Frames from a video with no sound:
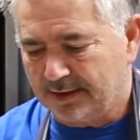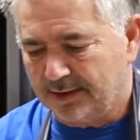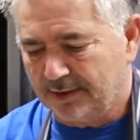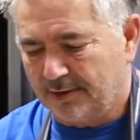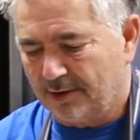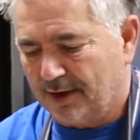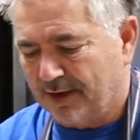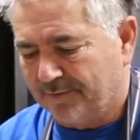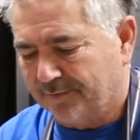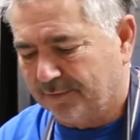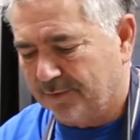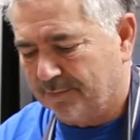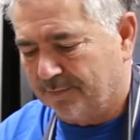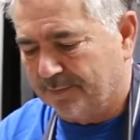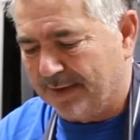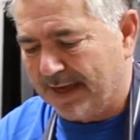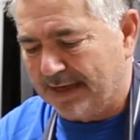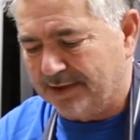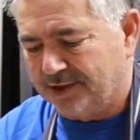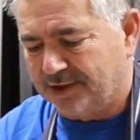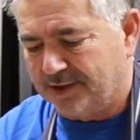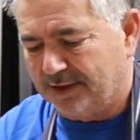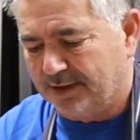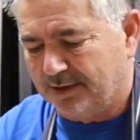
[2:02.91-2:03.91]
you have to
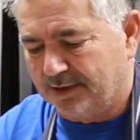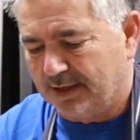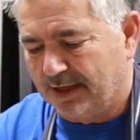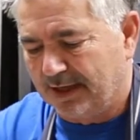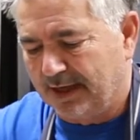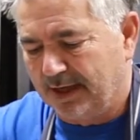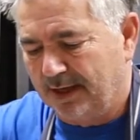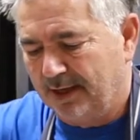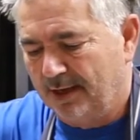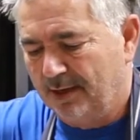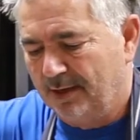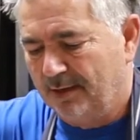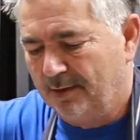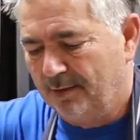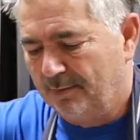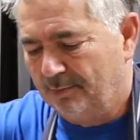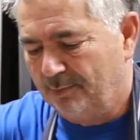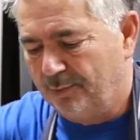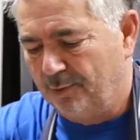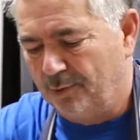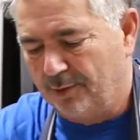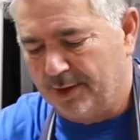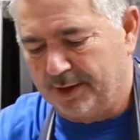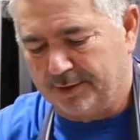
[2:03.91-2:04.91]
patiently
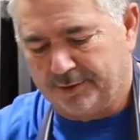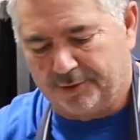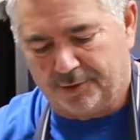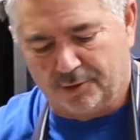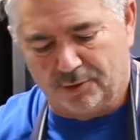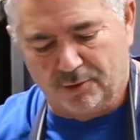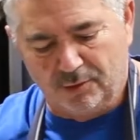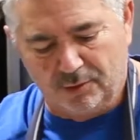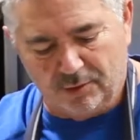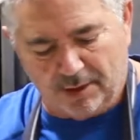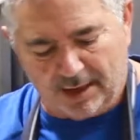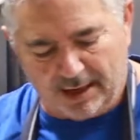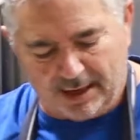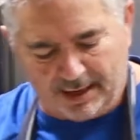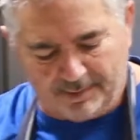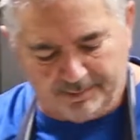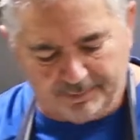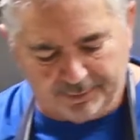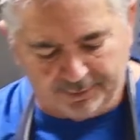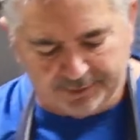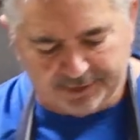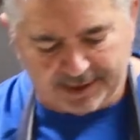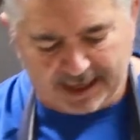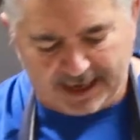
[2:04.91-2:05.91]
put it through a
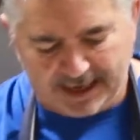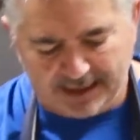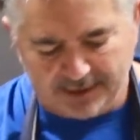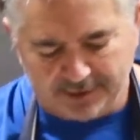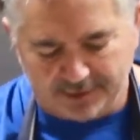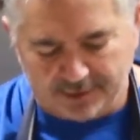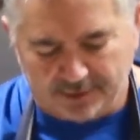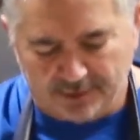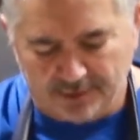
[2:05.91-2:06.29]
potato